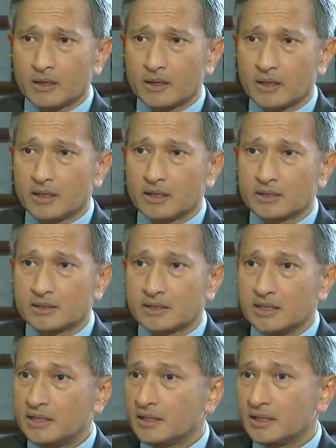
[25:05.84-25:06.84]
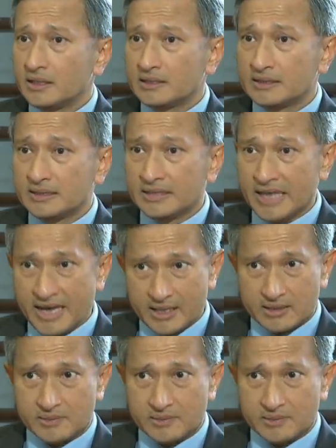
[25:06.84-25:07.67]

Uh, in the tech